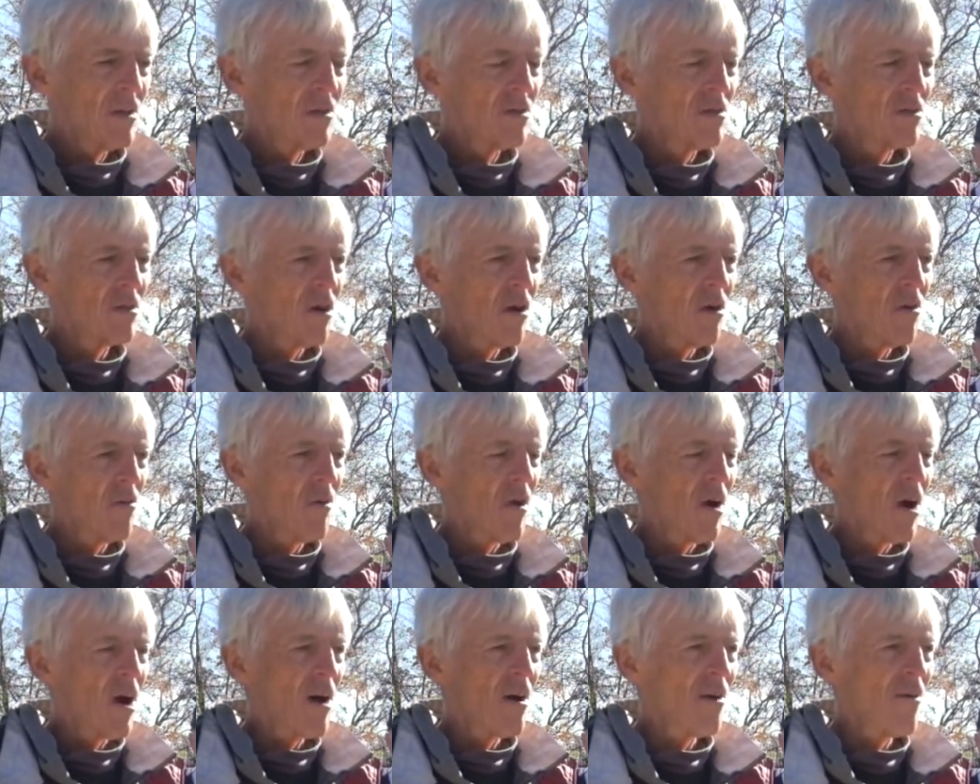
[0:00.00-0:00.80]
So
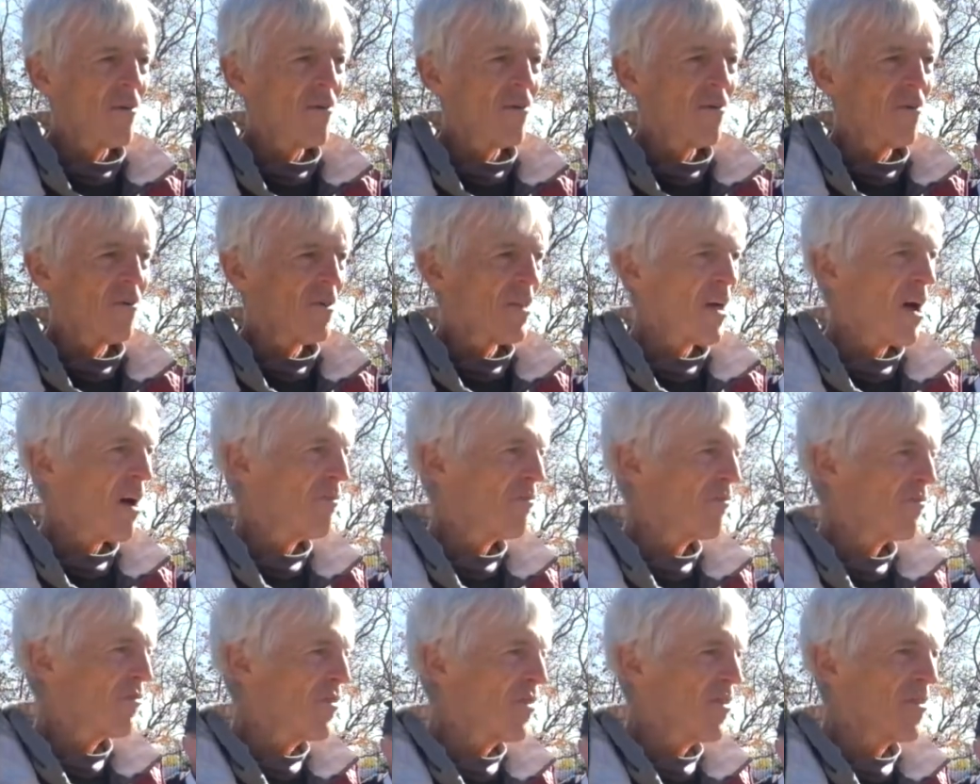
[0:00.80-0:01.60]

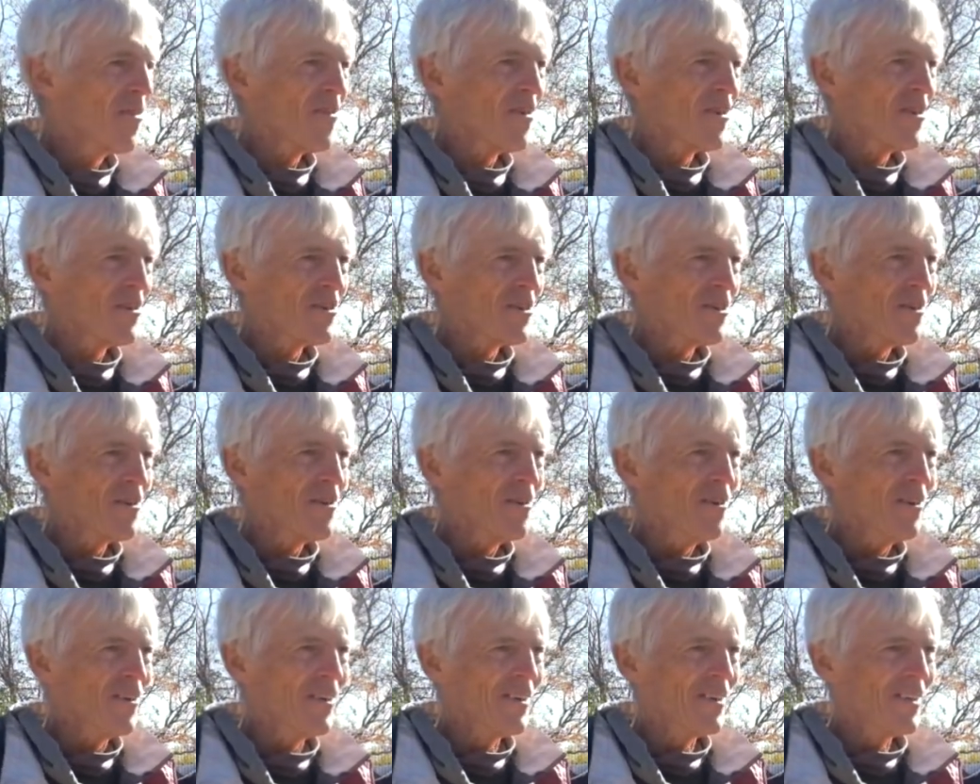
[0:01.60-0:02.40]
without further
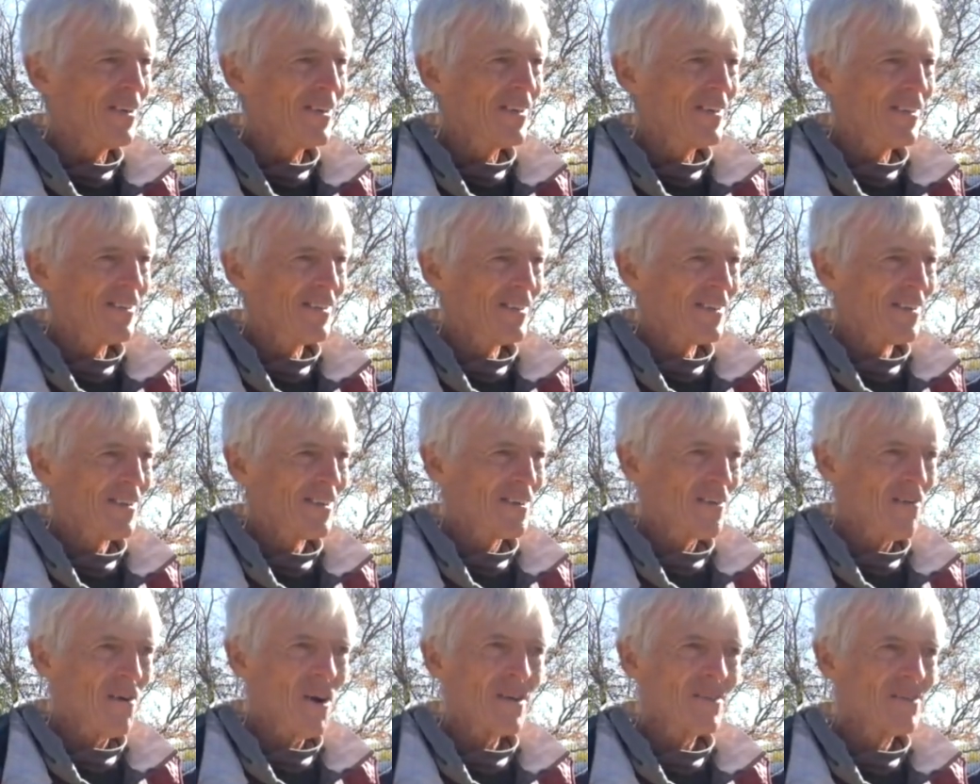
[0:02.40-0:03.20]
ado,
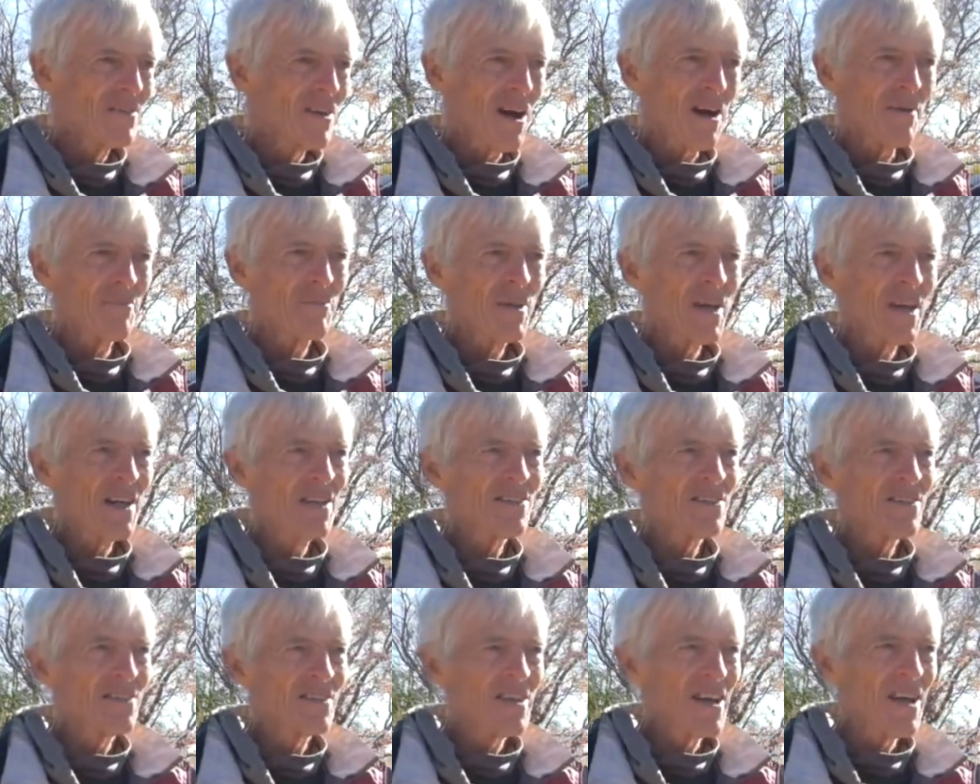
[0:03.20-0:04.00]
come on, Tom, tell
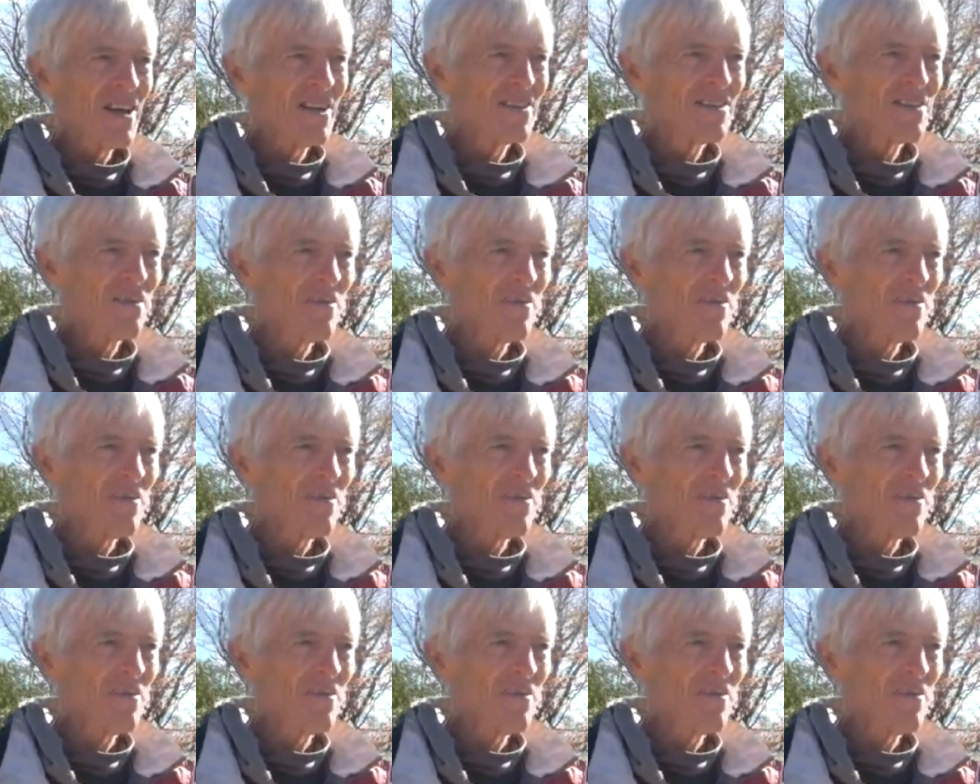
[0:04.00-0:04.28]
us